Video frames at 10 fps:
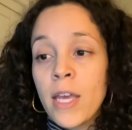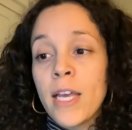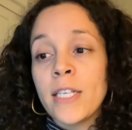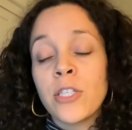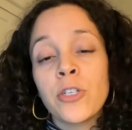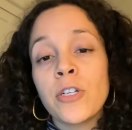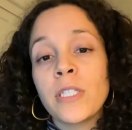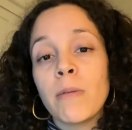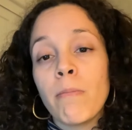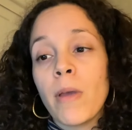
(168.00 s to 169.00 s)
is the
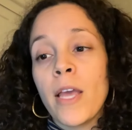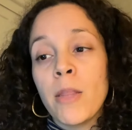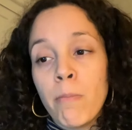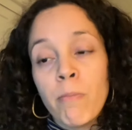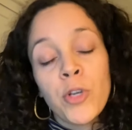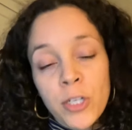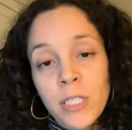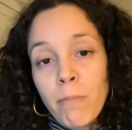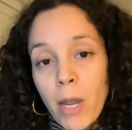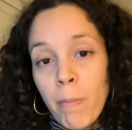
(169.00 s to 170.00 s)

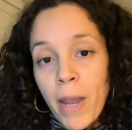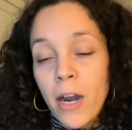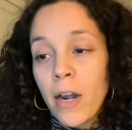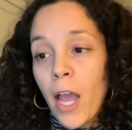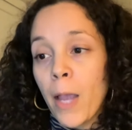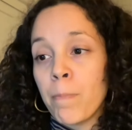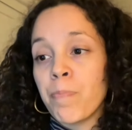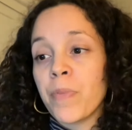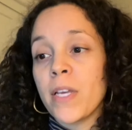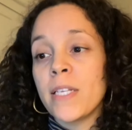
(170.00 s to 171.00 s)
nursing meta-paradigm
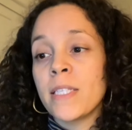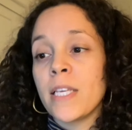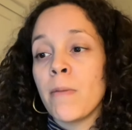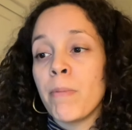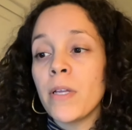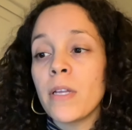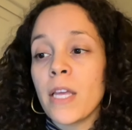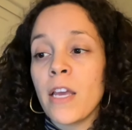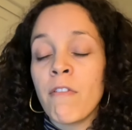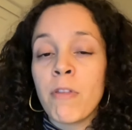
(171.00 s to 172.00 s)
is the
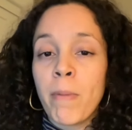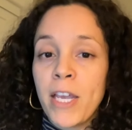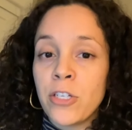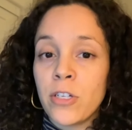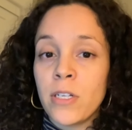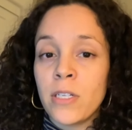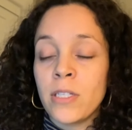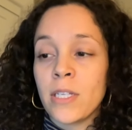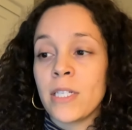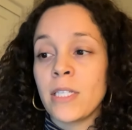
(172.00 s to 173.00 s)
ability of the patient to
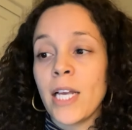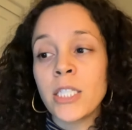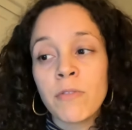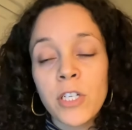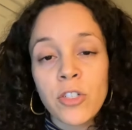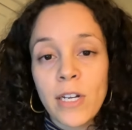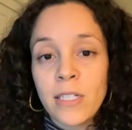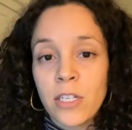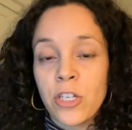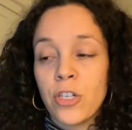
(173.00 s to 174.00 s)
successfully
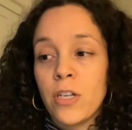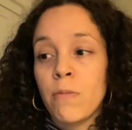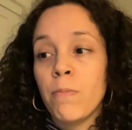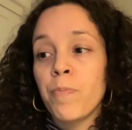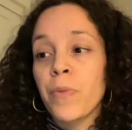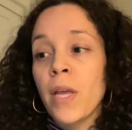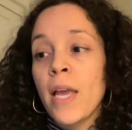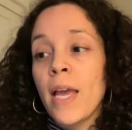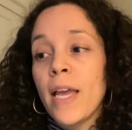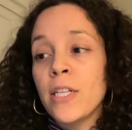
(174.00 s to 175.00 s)
transition
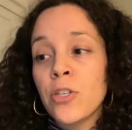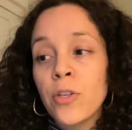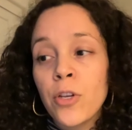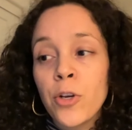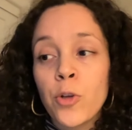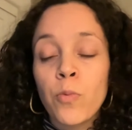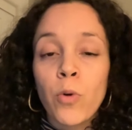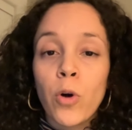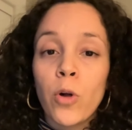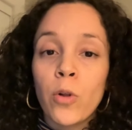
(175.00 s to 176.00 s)
into their new
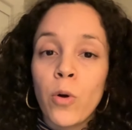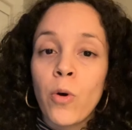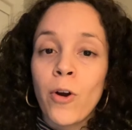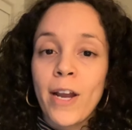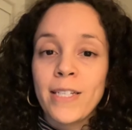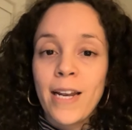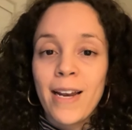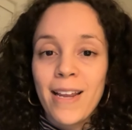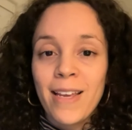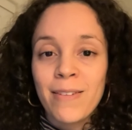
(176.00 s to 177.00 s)
role or
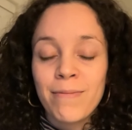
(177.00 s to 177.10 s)
identity.